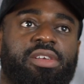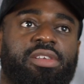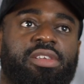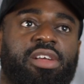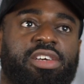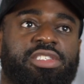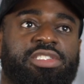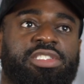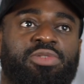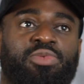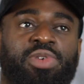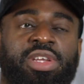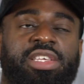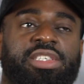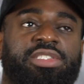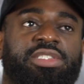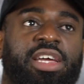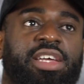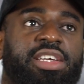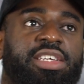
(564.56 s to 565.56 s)
last year when he
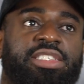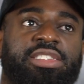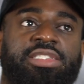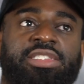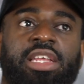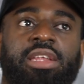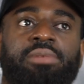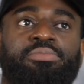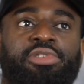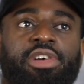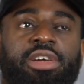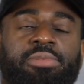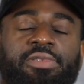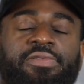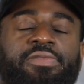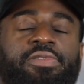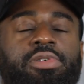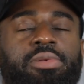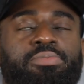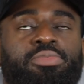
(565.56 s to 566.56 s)
he celebrated
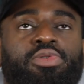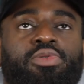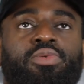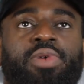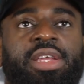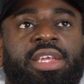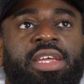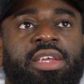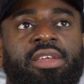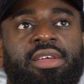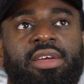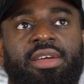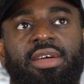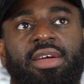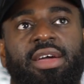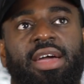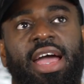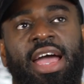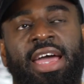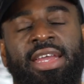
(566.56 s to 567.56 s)
before the ball went in,
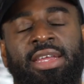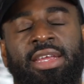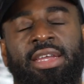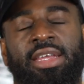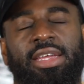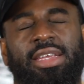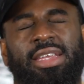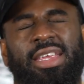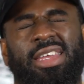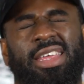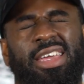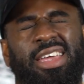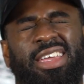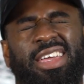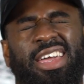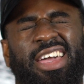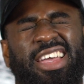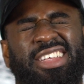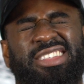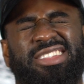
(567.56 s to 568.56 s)
and then he did it
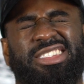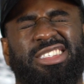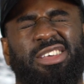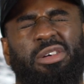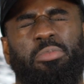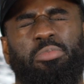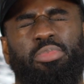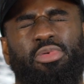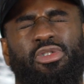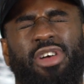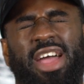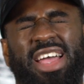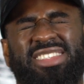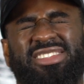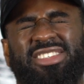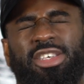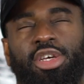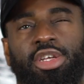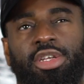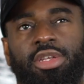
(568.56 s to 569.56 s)
against
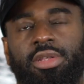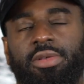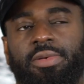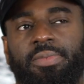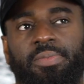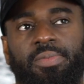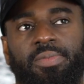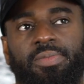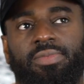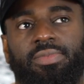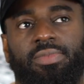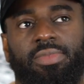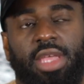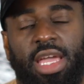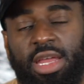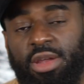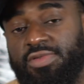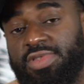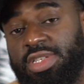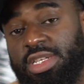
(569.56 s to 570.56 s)
Brighton,
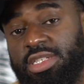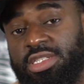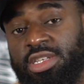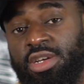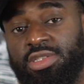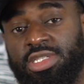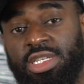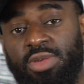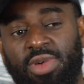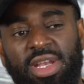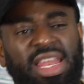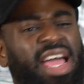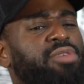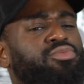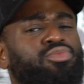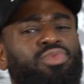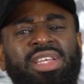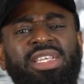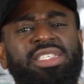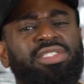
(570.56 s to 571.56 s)
and obviously the Chelsea one. Like
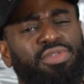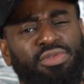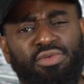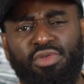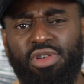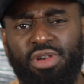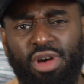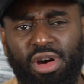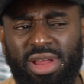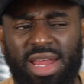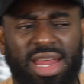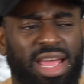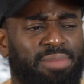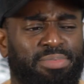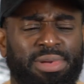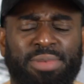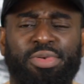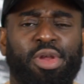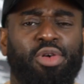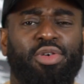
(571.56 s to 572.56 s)
when he's through on goal, like that,
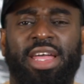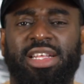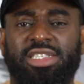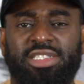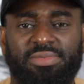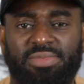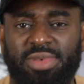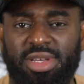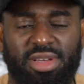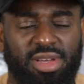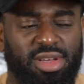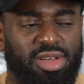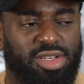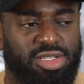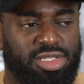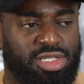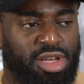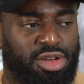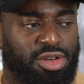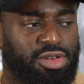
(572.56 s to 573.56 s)
people don't catch him.
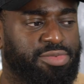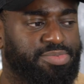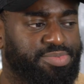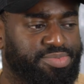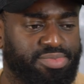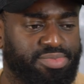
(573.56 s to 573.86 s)
So